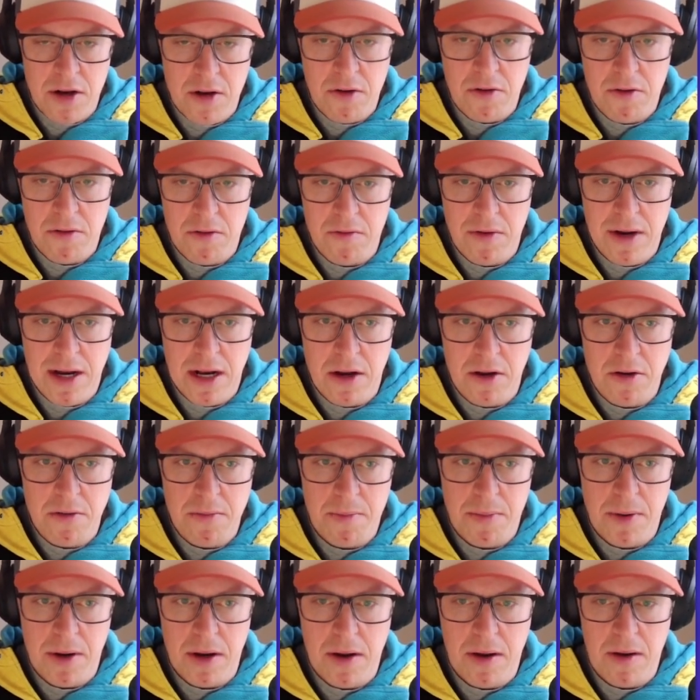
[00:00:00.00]
like
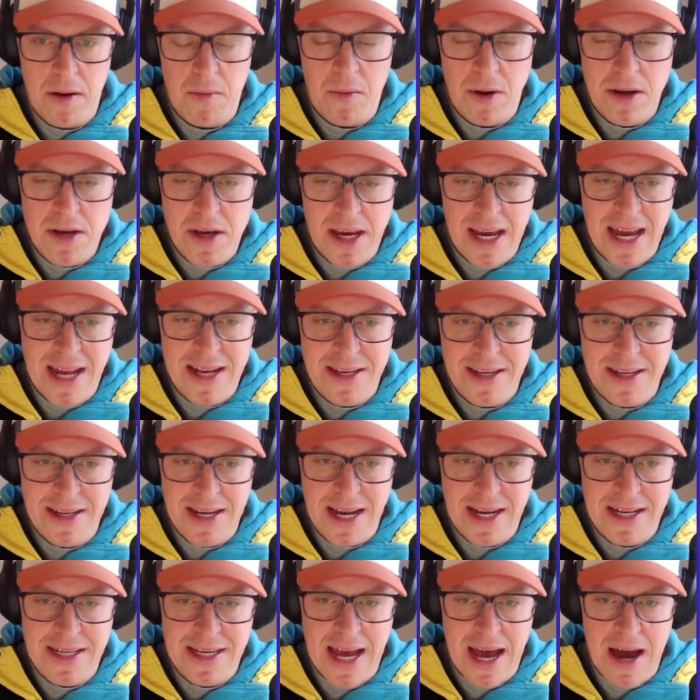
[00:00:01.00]
Reloom, but when you
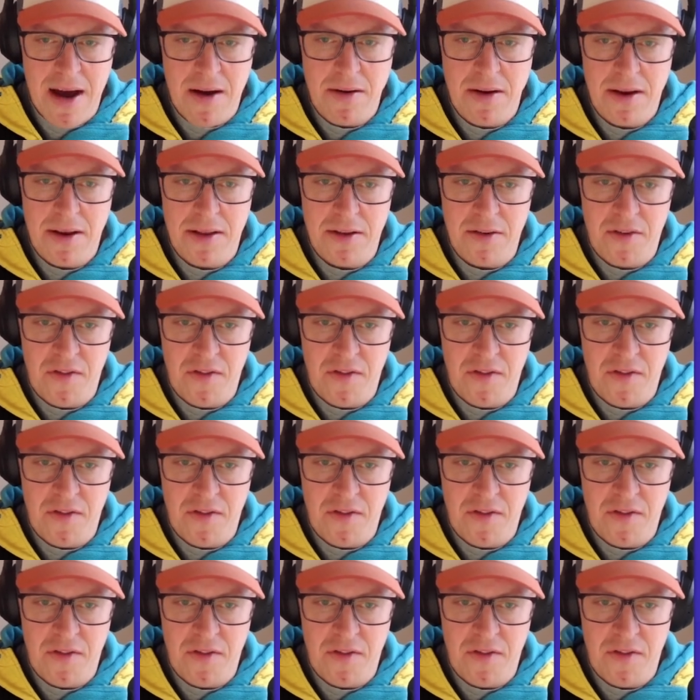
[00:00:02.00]
dig down,